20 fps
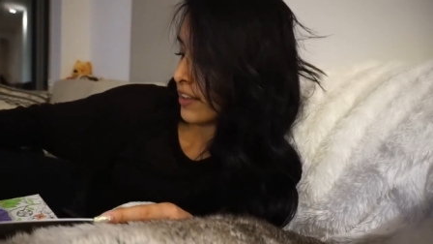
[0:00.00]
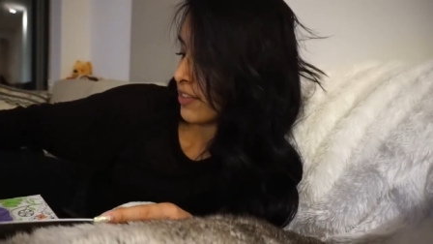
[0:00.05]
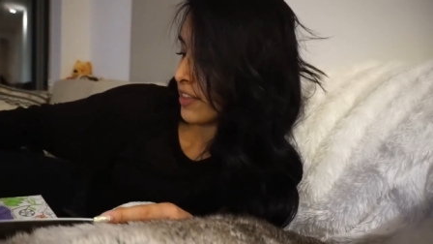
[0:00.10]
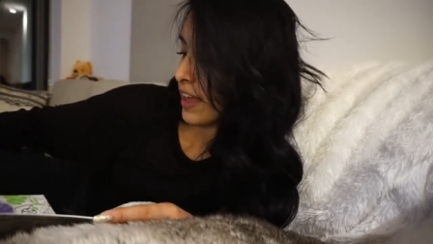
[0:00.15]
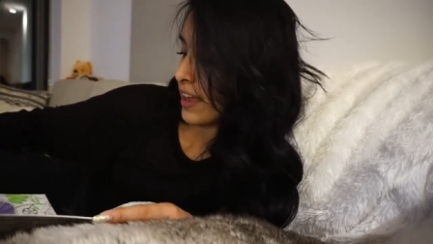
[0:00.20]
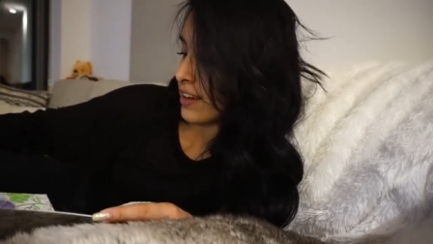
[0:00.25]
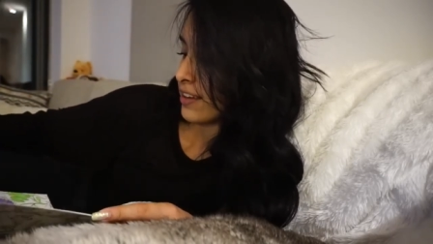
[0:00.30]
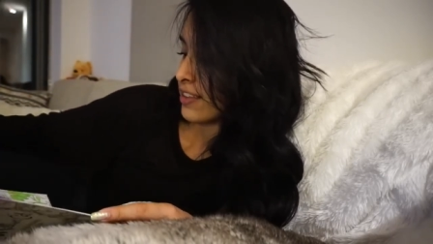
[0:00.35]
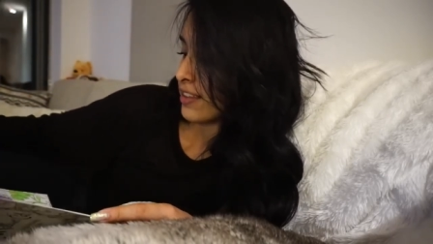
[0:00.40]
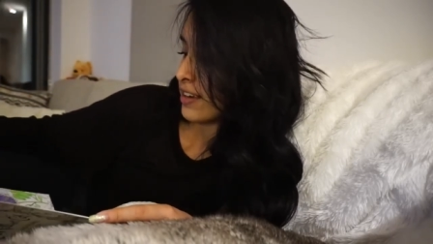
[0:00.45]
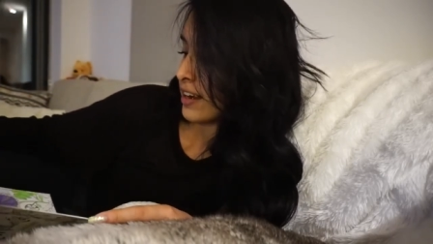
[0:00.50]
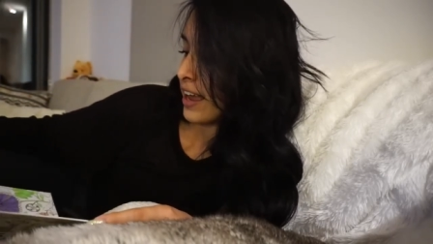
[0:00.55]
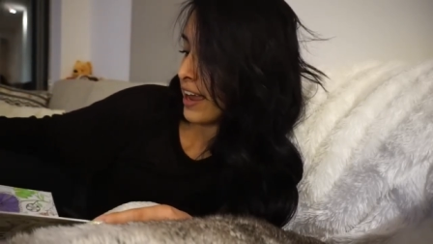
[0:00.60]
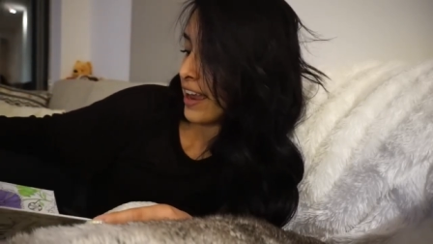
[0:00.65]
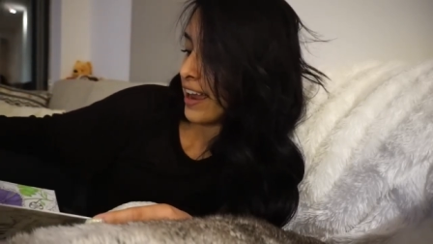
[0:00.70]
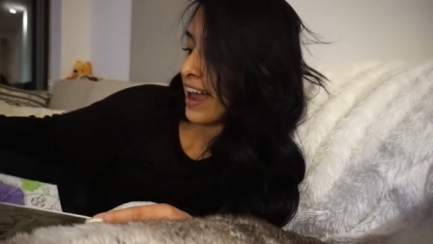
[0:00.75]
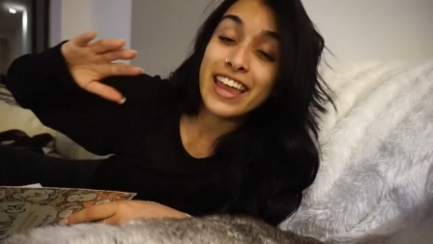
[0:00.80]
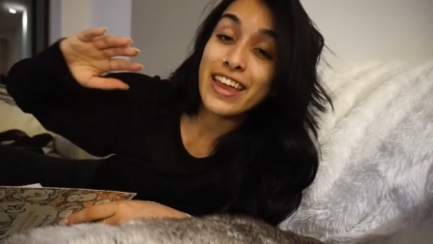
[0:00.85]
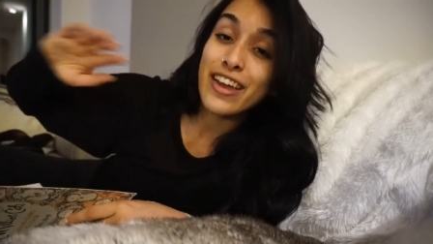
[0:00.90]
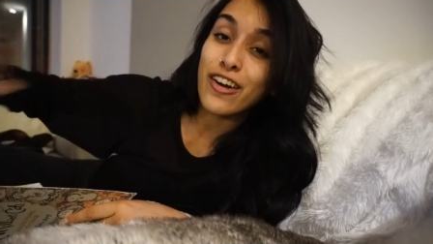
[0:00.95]
at the end of the
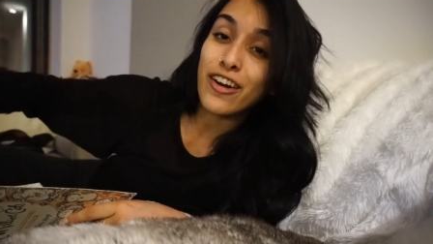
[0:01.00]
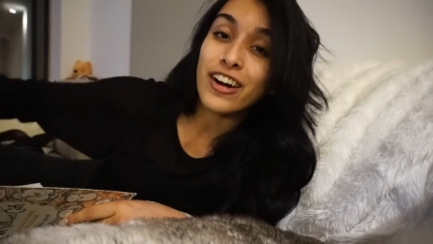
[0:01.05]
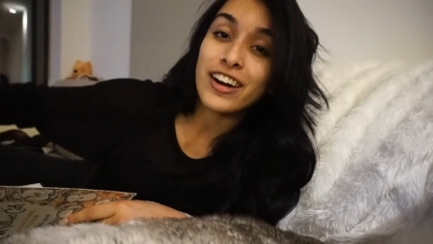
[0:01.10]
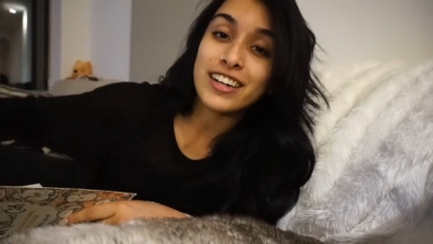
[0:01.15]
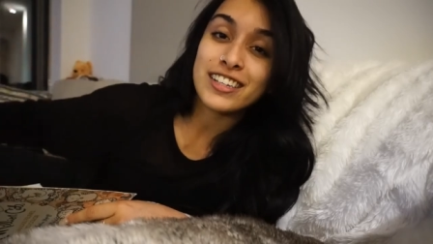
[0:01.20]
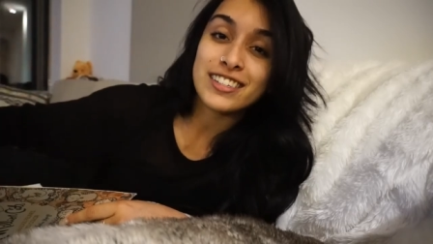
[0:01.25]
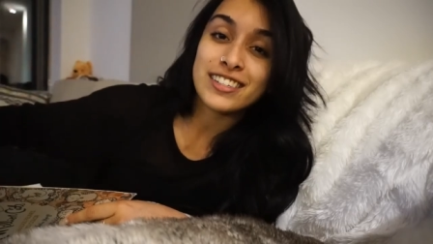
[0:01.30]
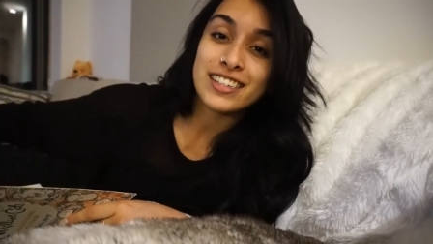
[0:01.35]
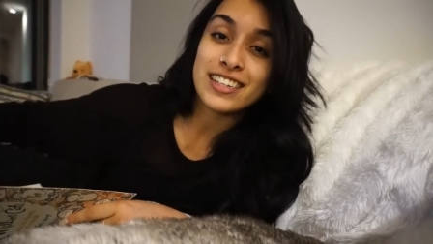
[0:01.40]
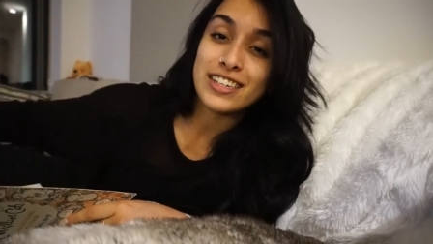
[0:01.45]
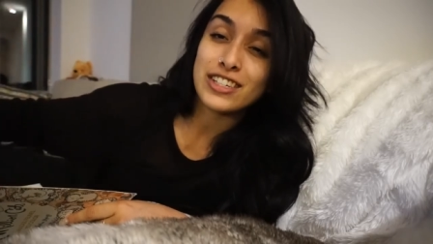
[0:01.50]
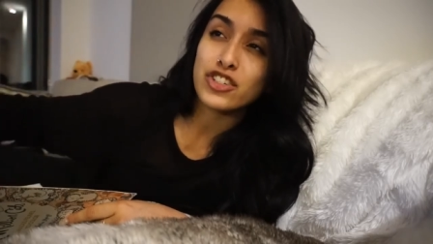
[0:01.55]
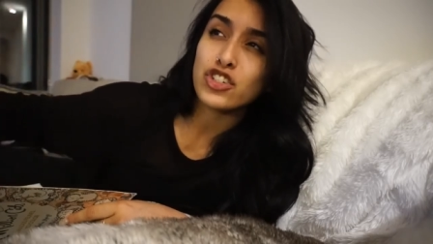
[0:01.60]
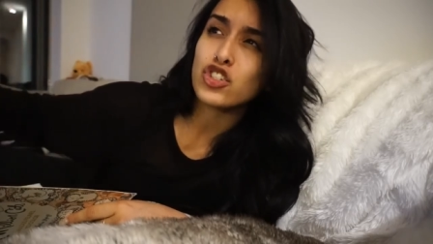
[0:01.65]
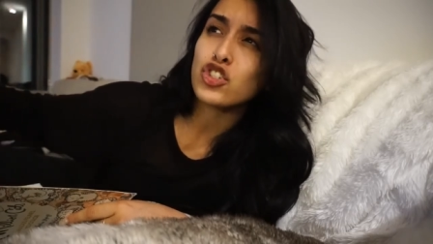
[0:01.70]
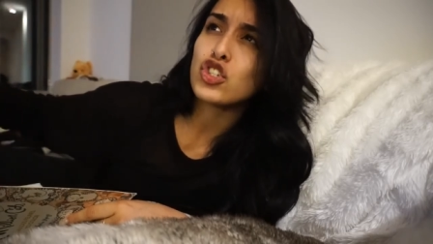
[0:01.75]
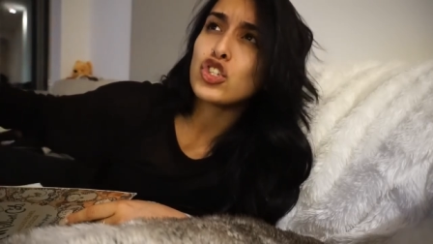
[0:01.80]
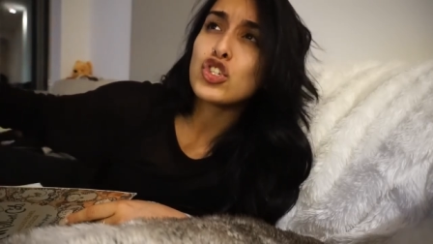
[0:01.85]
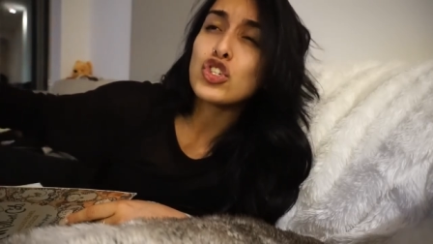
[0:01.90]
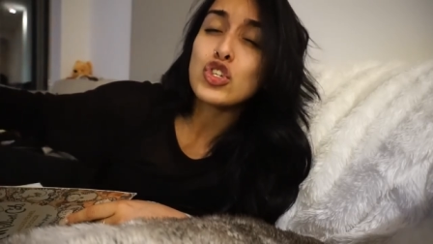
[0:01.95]
night. It honestly is
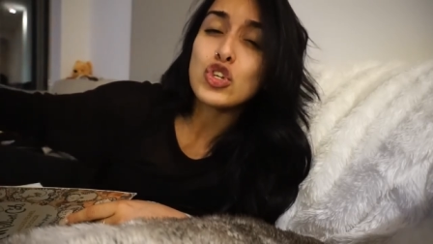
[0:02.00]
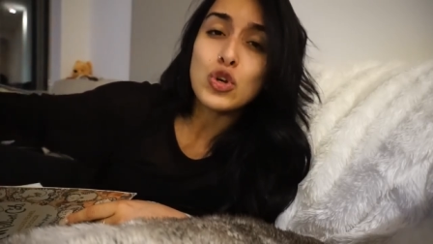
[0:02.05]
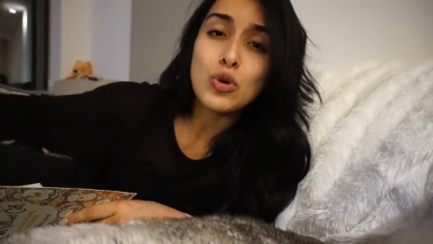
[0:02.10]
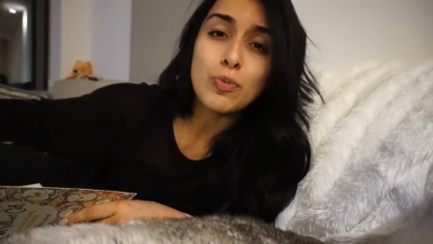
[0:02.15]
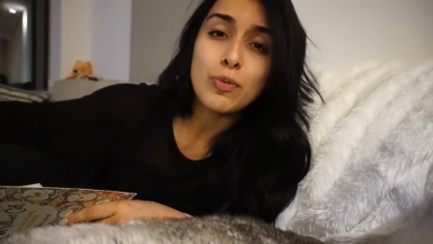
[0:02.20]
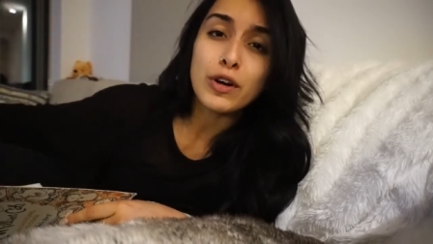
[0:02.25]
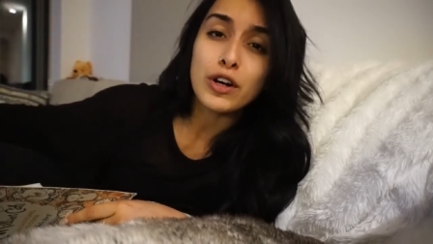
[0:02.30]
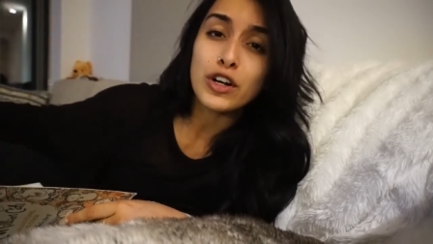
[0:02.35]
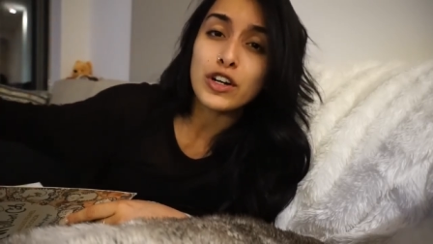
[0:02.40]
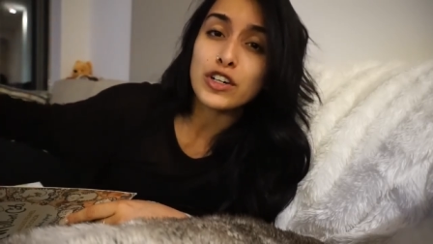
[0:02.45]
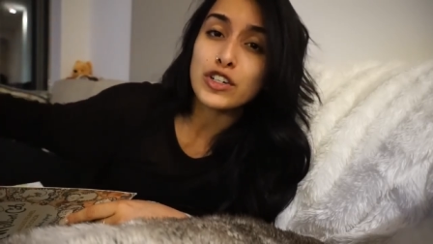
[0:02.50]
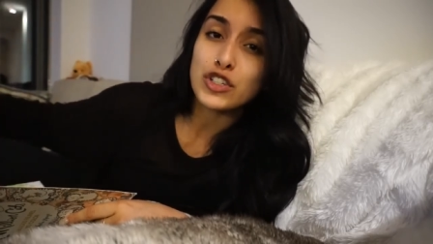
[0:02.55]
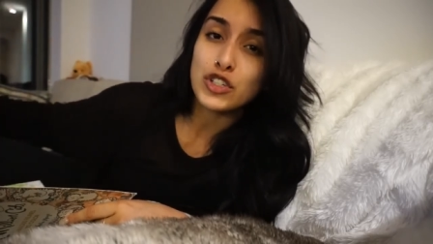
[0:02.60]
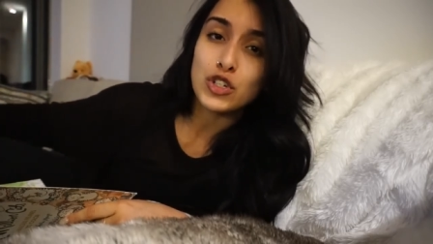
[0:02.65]
just super